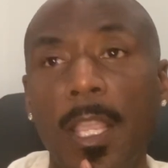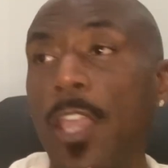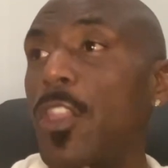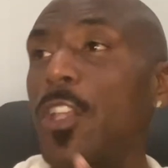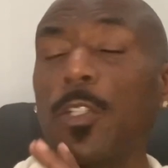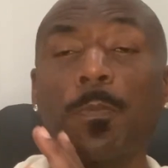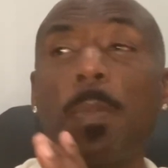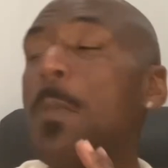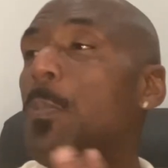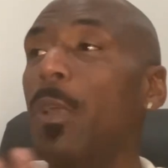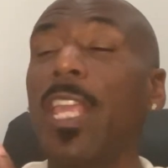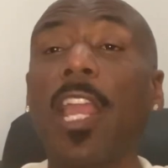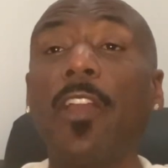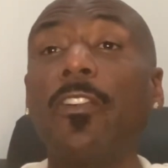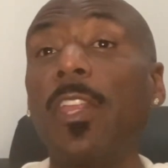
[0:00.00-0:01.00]
There's people
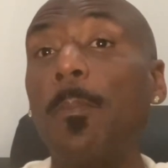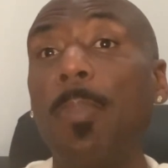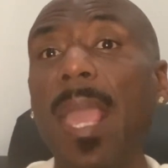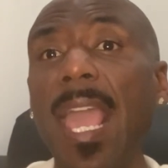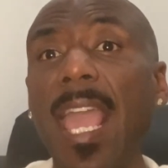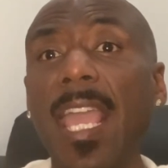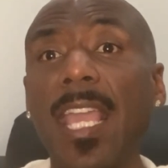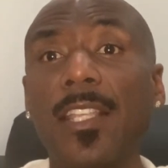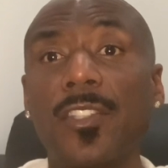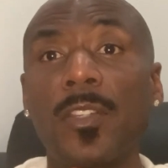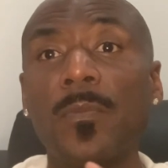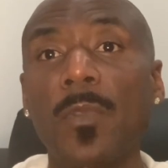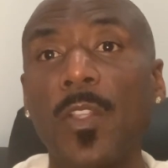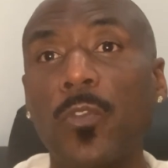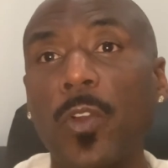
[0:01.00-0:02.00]
carrying bags
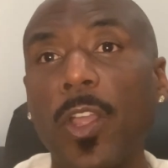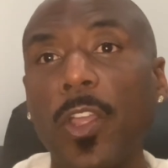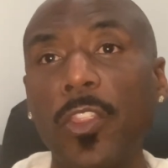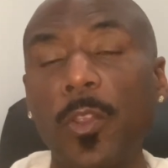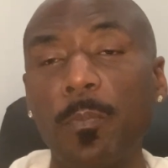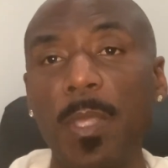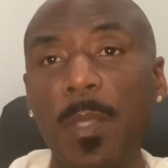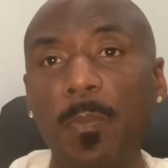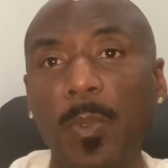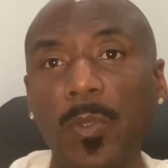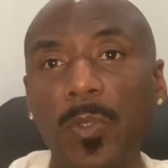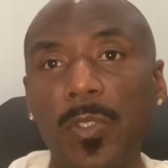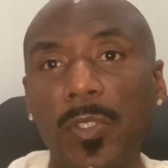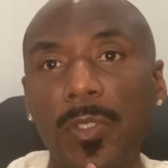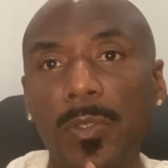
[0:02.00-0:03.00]
for other people,
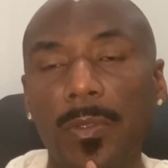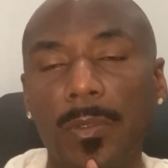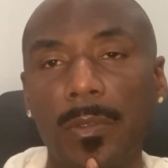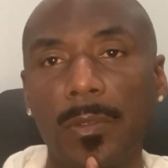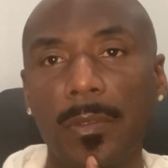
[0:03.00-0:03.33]
too.